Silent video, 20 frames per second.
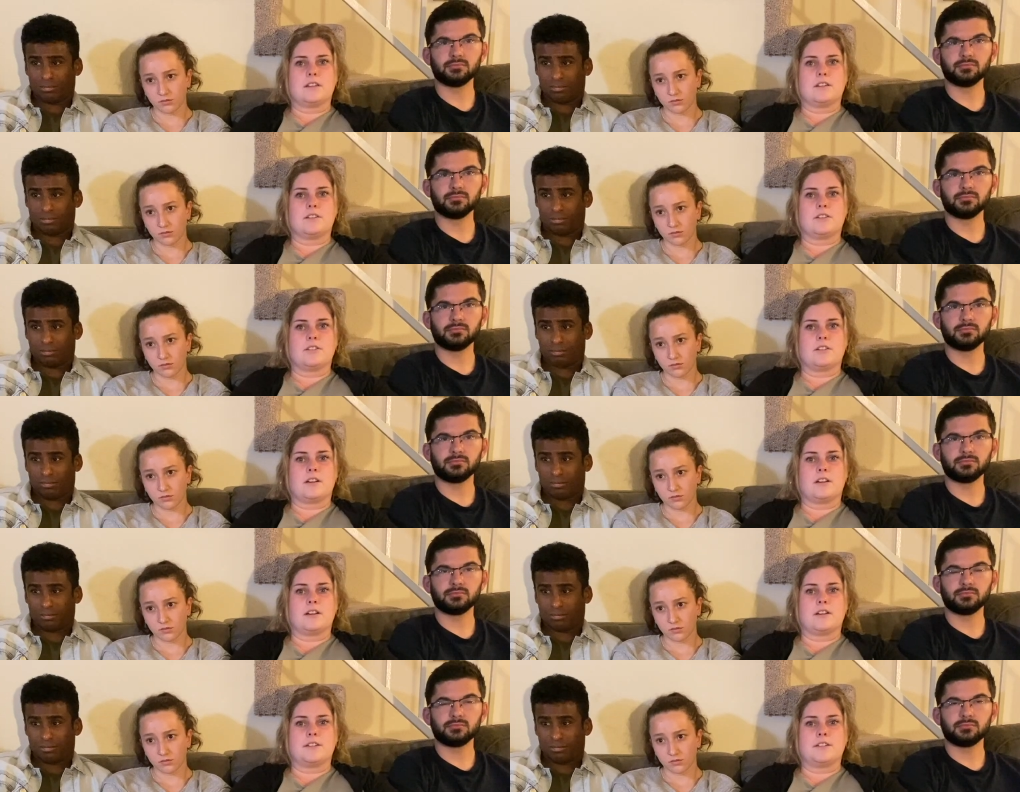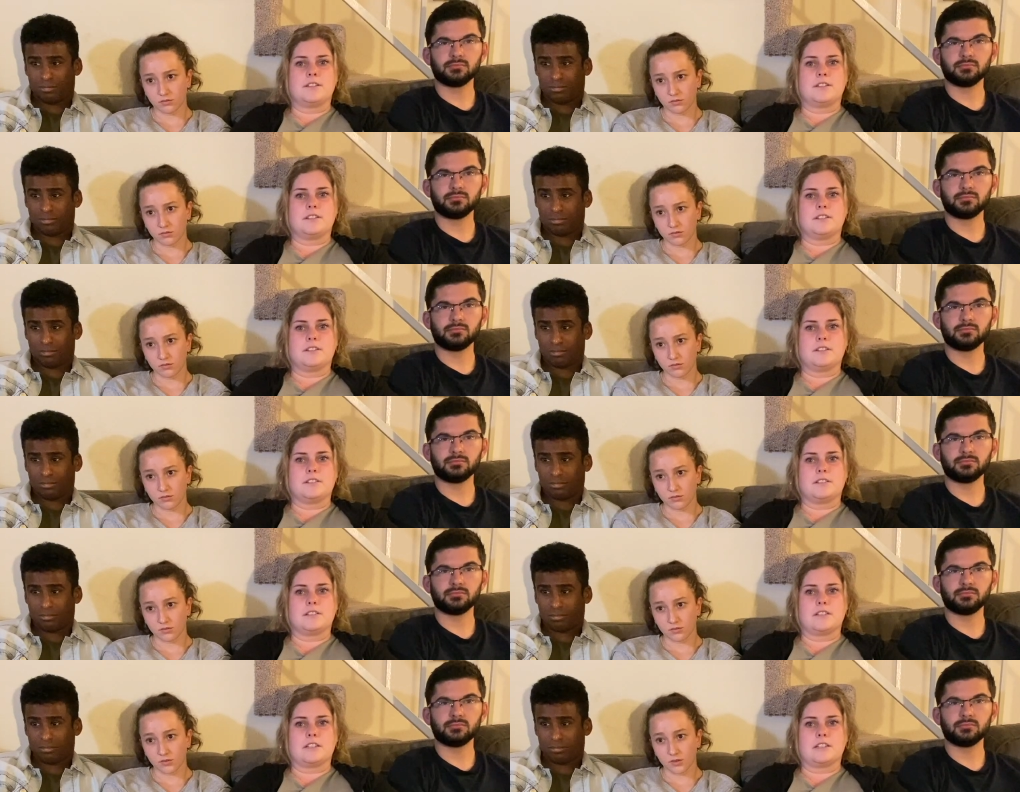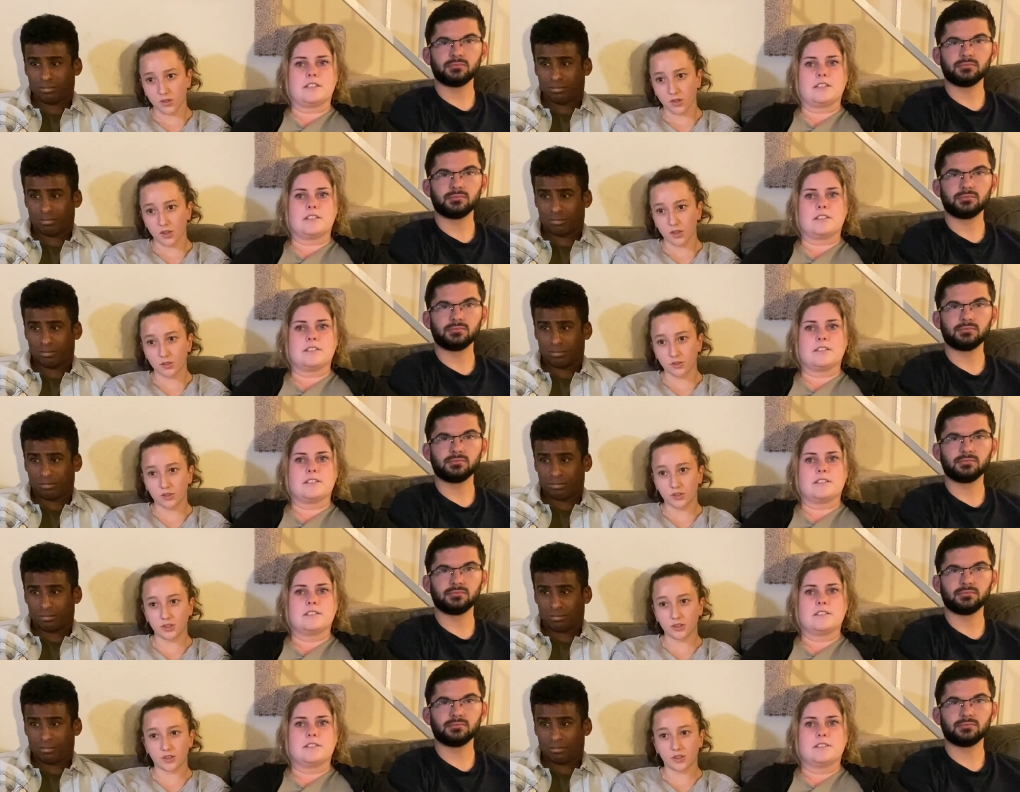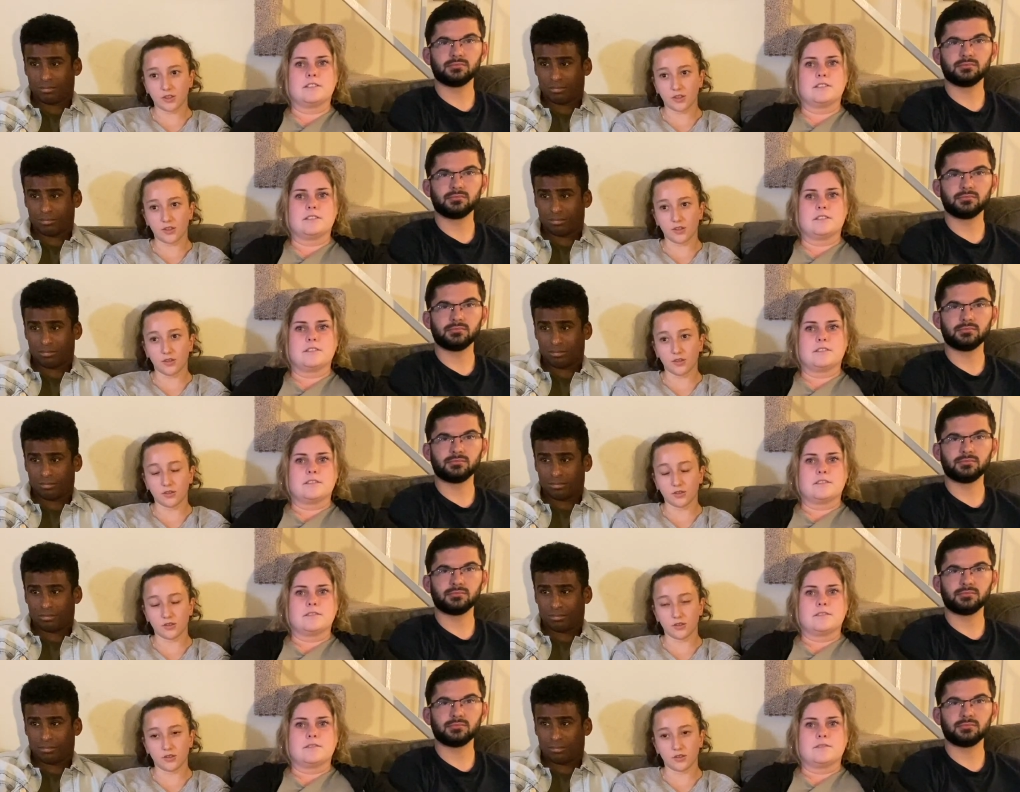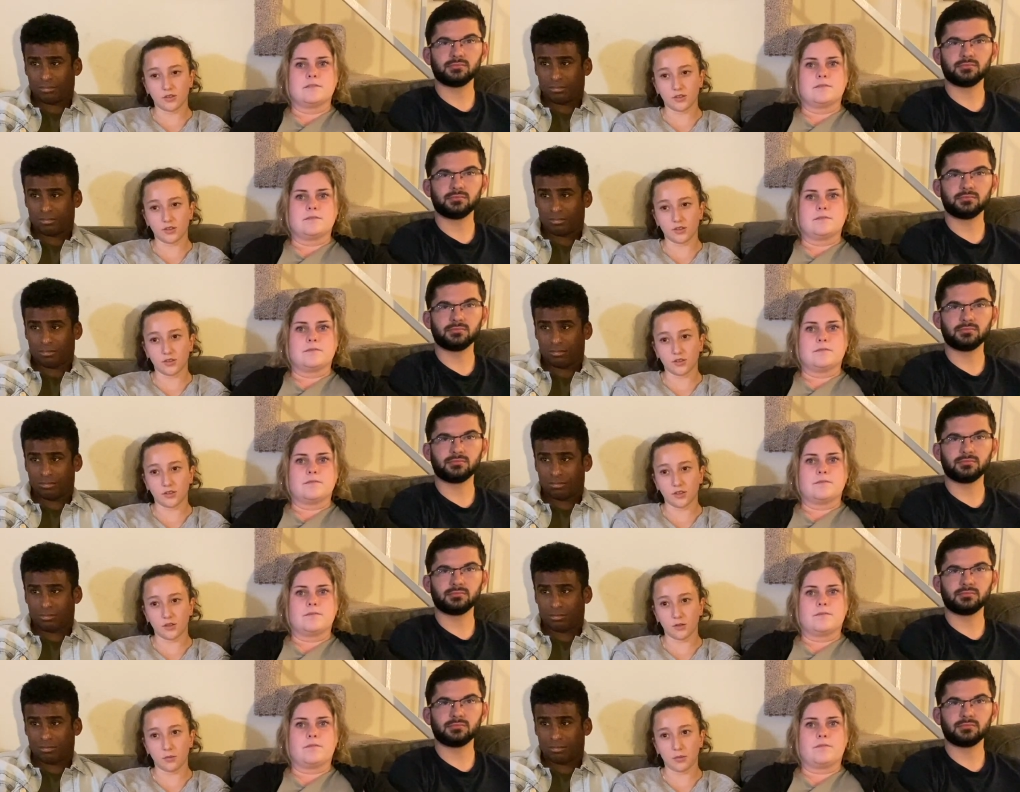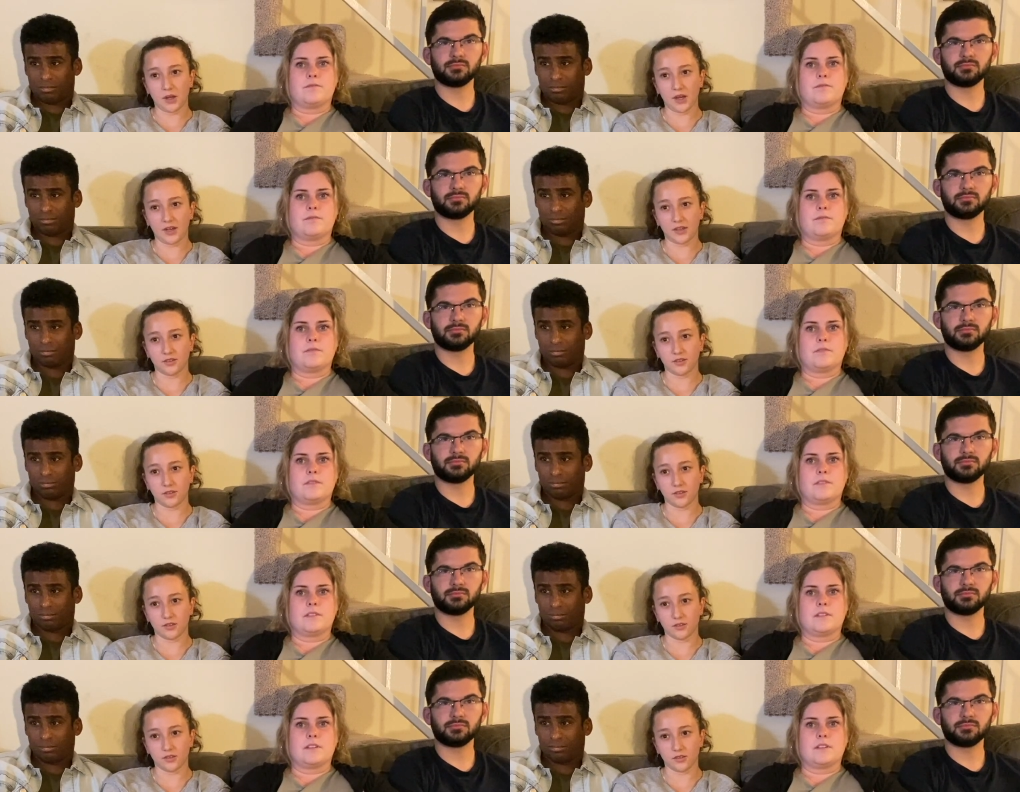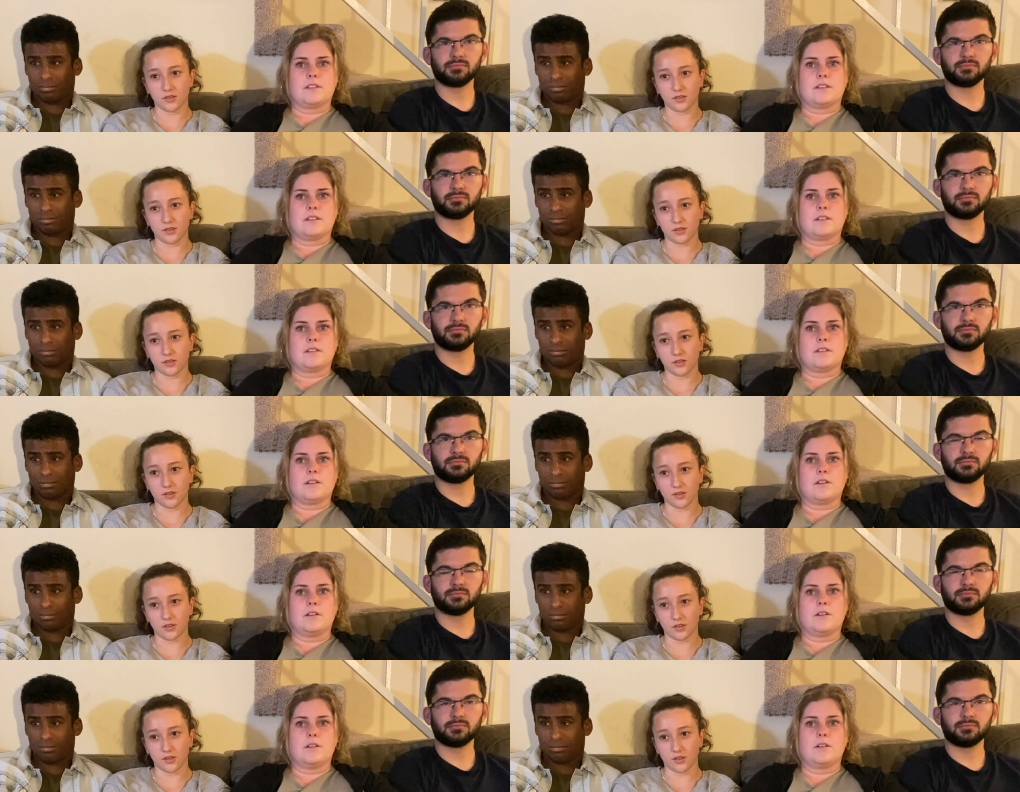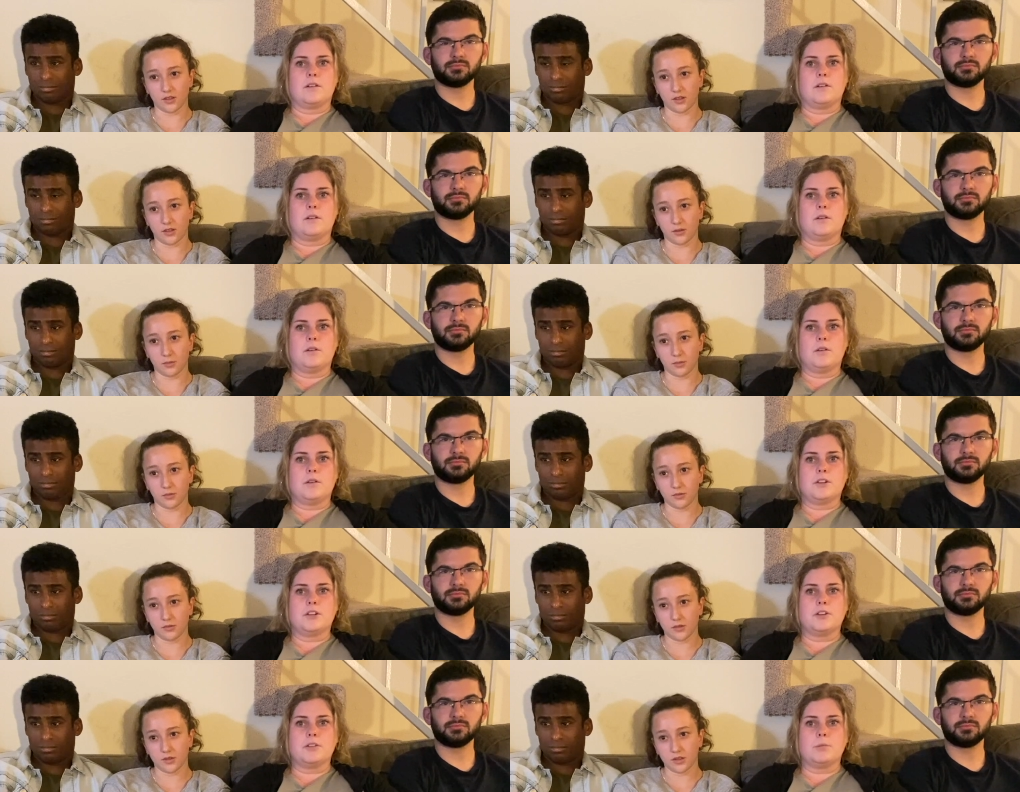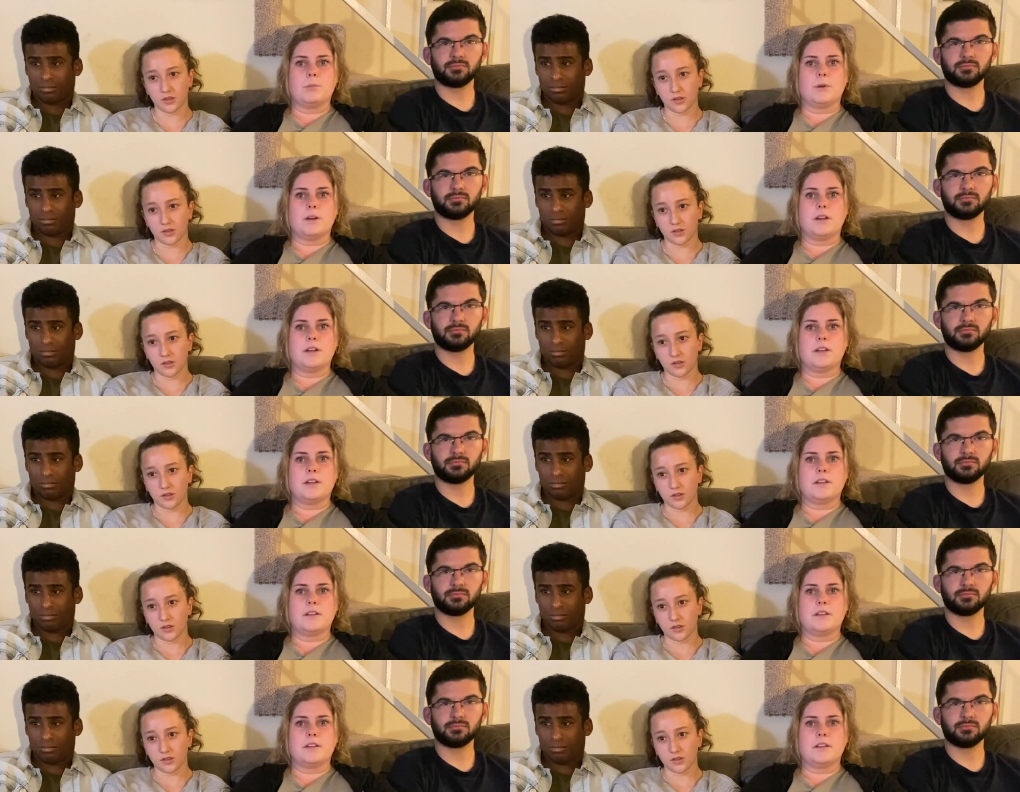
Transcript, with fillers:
Speaker 1: Crying and, like... Oh, she's gonna know because she's gonna see the patch on, or the gun. Oh, you're right.